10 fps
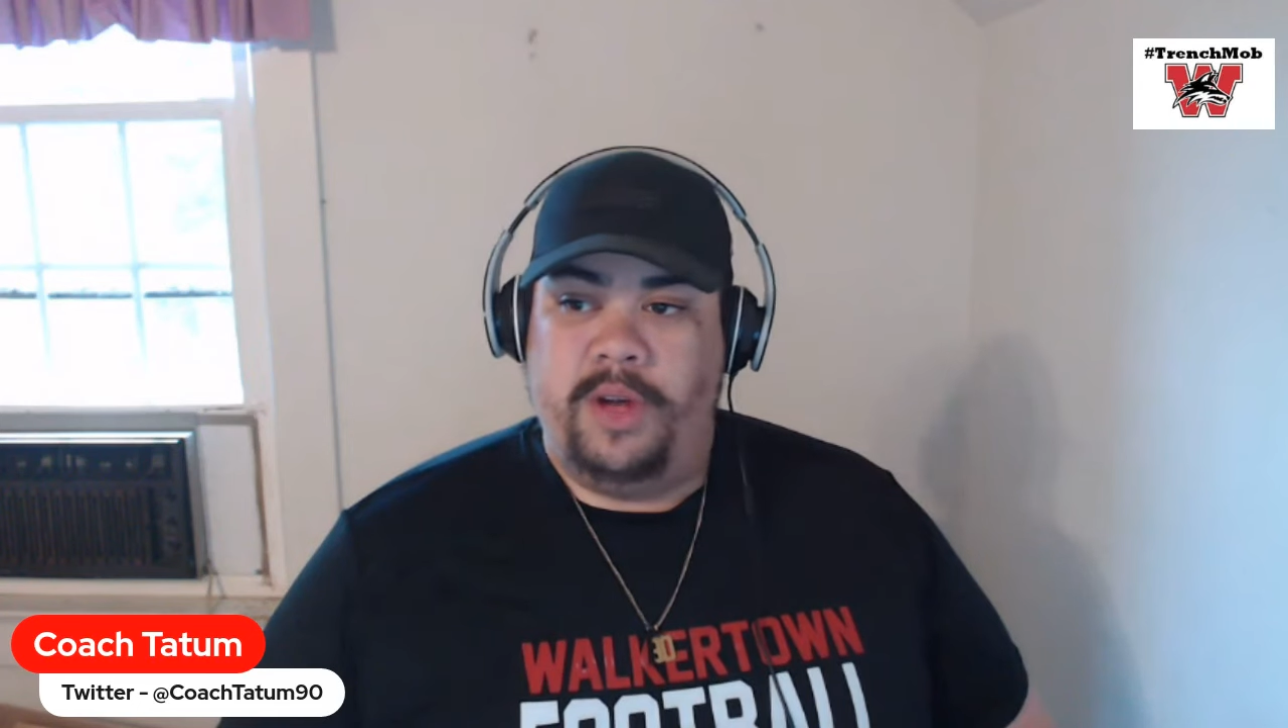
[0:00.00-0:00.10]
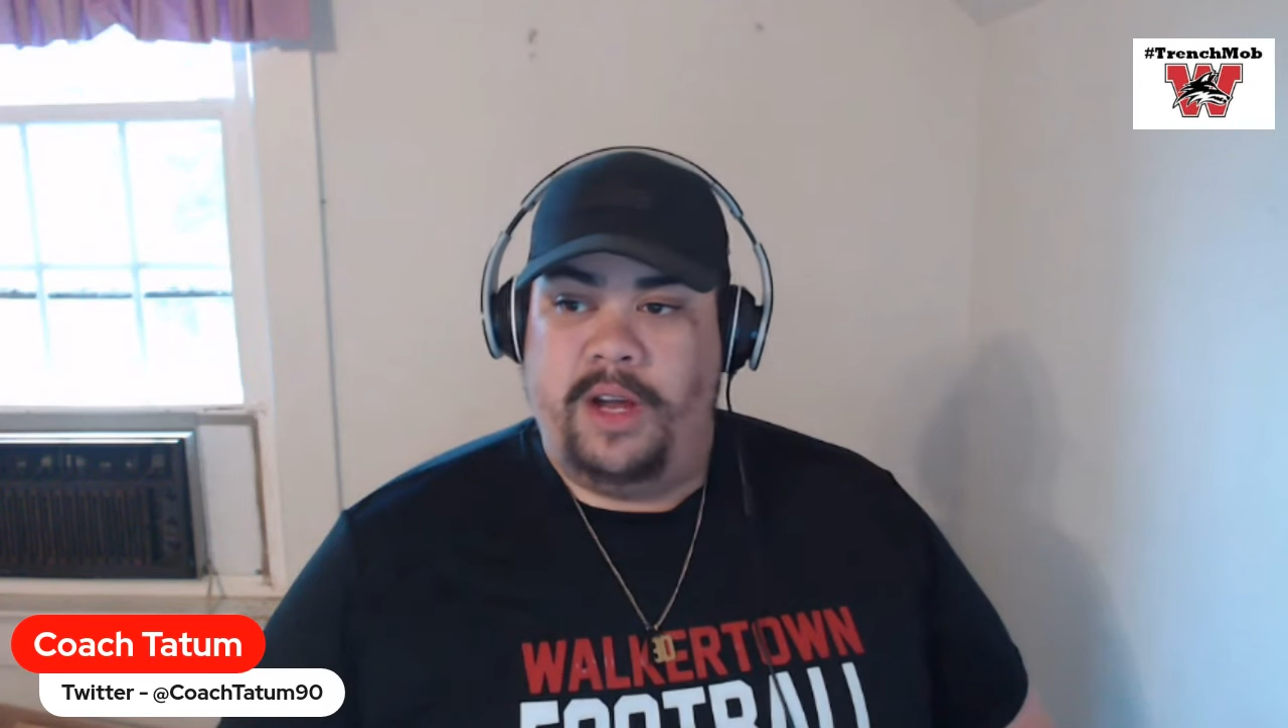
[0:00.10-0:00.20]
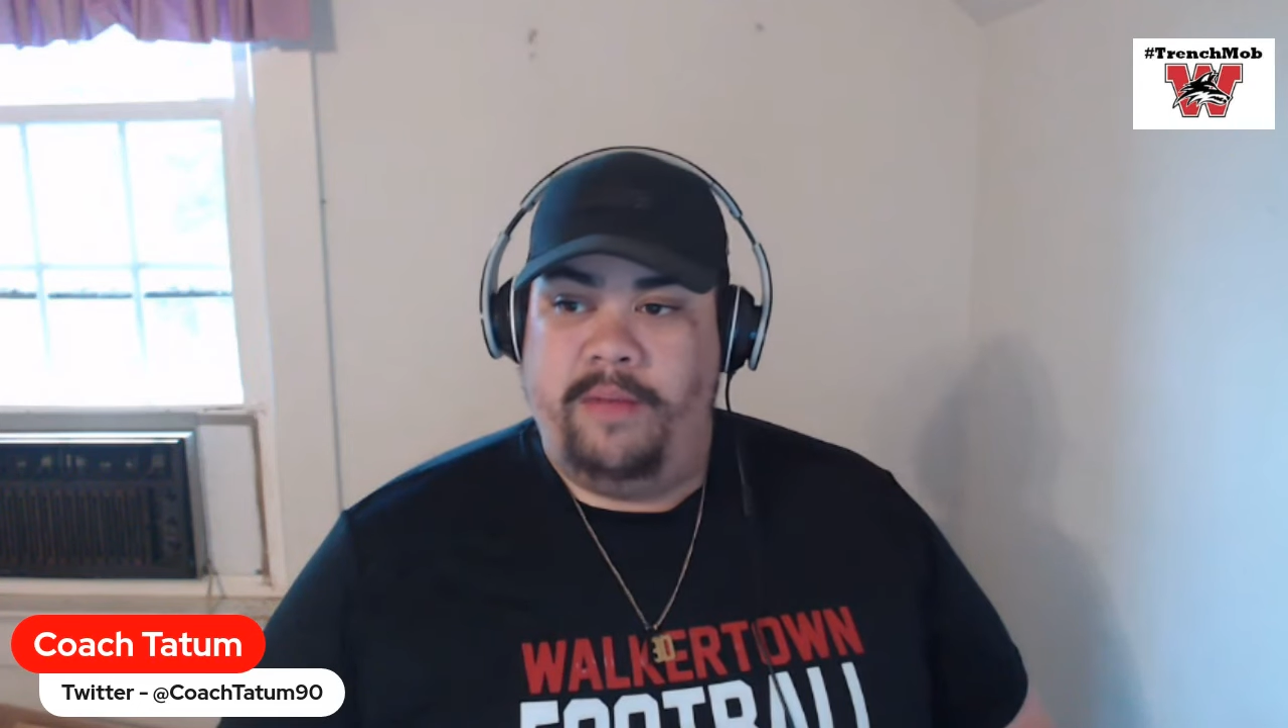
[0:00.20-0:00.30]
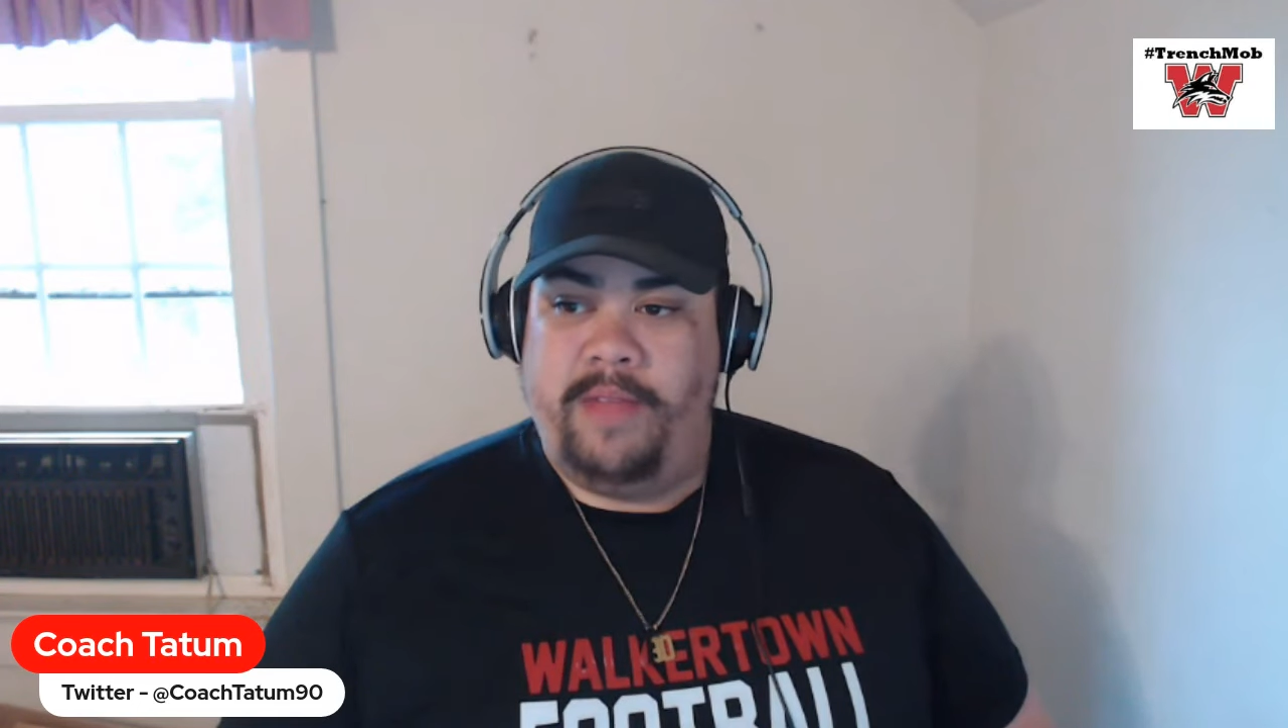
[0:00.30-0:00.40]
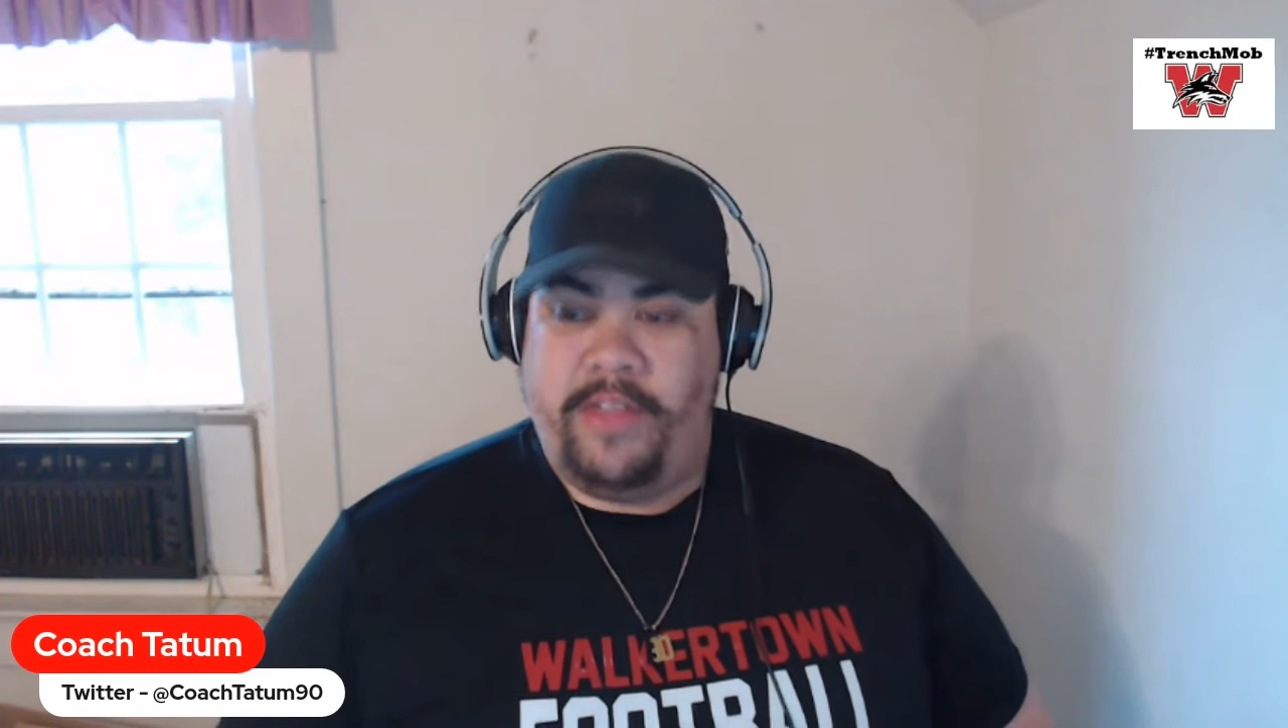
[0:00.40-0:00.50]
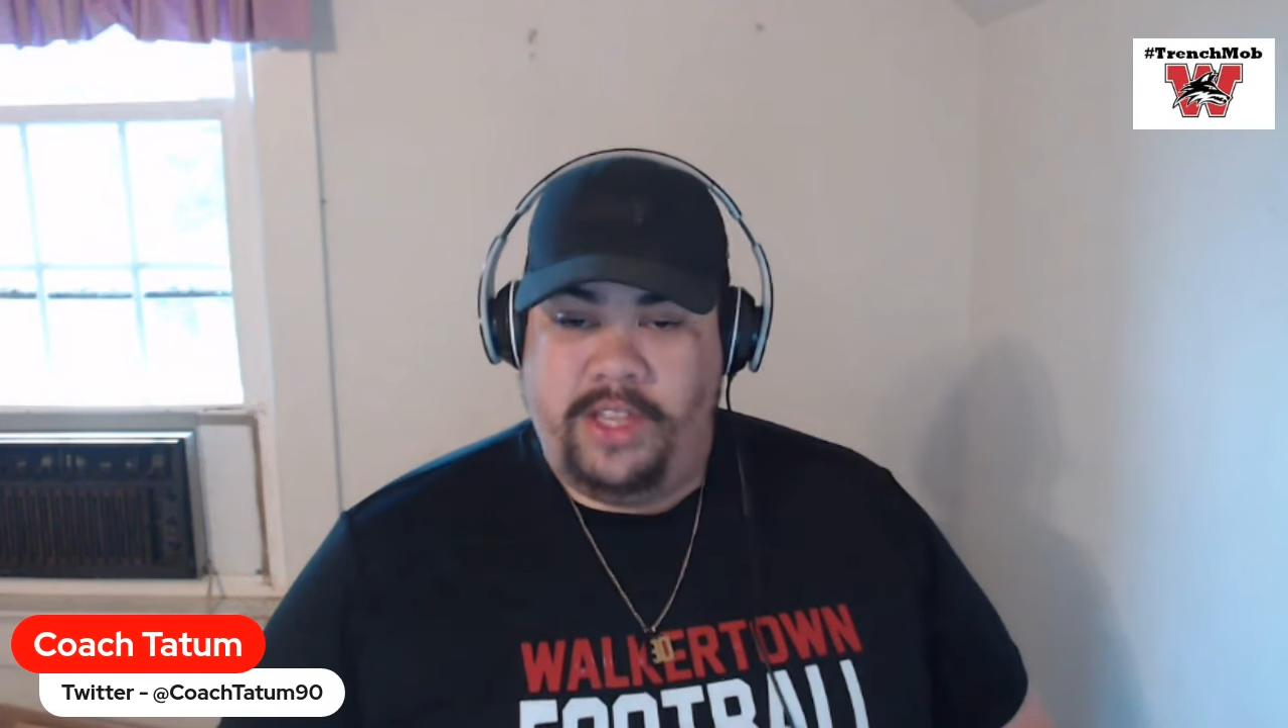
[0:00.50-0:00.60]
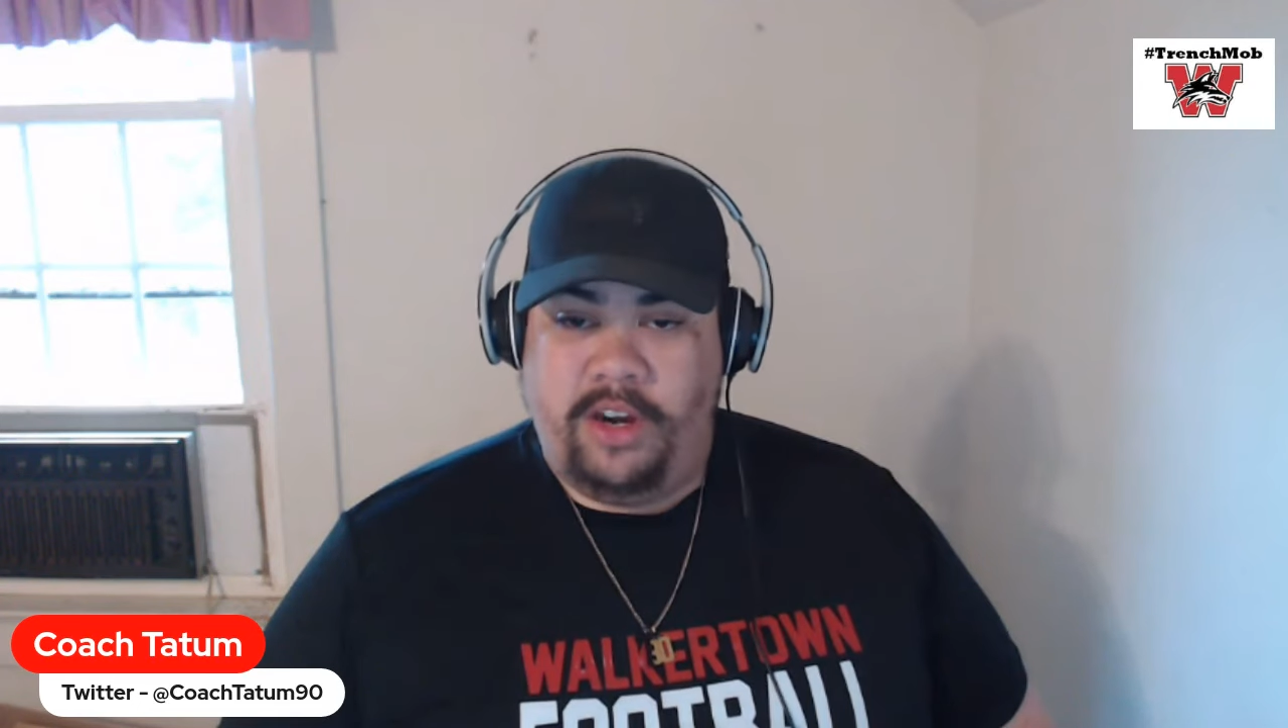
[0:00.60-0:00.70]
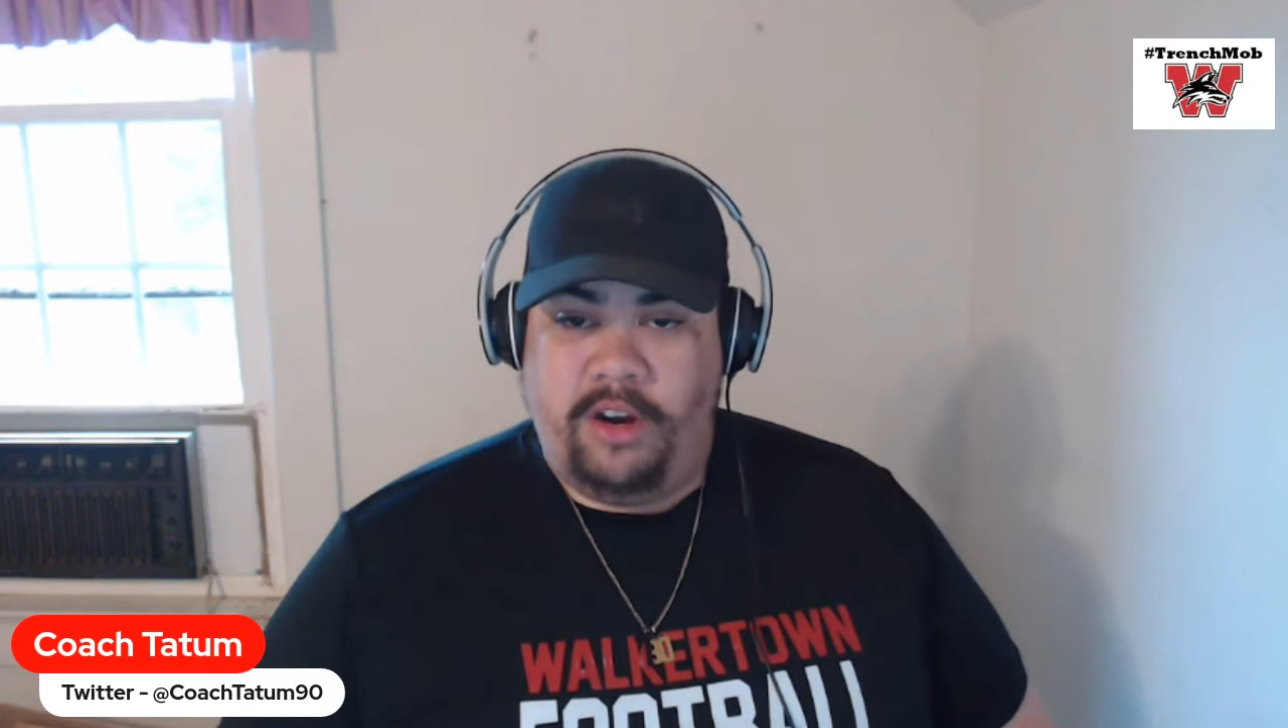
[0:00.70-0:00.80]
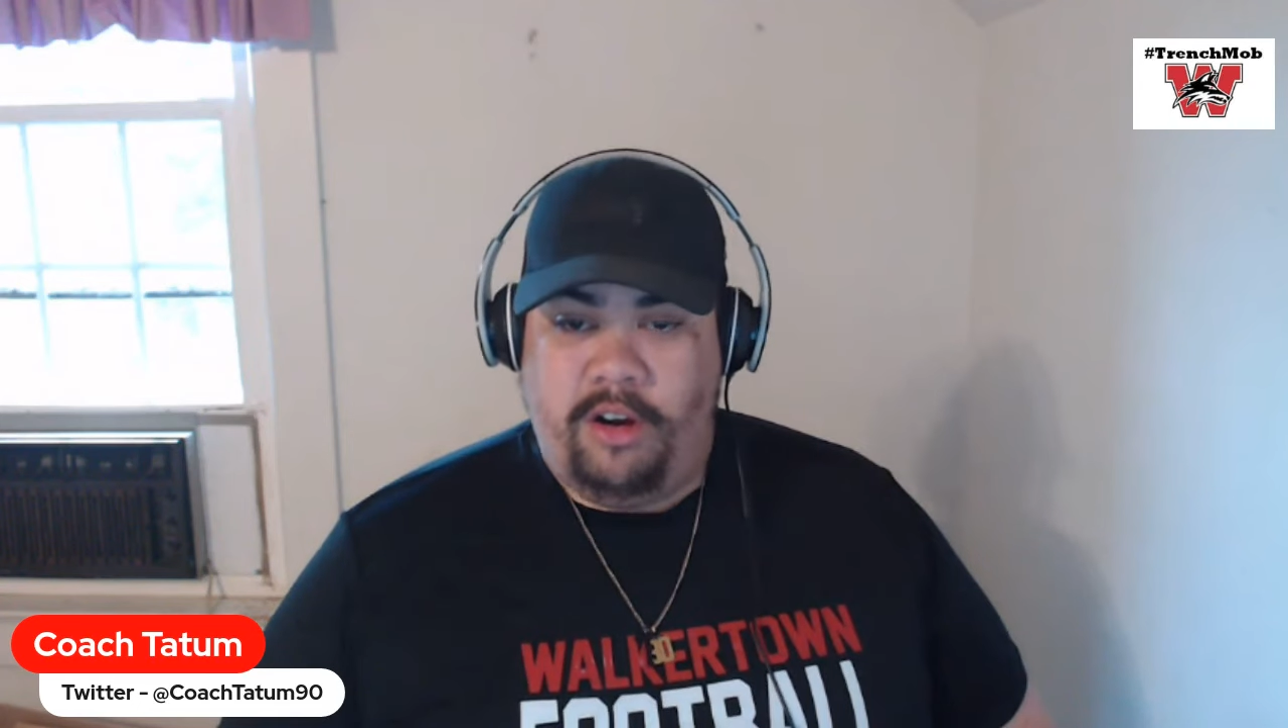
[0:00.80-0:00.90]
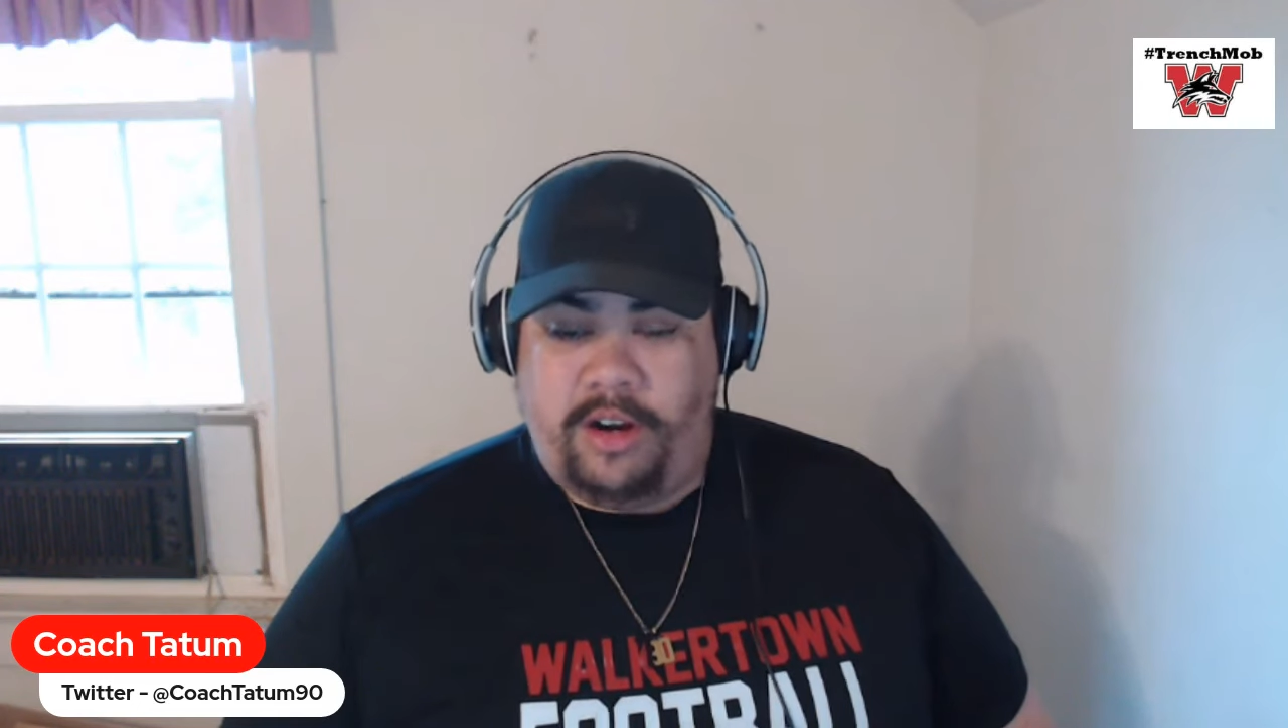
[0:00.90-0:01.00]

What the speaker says: I think they're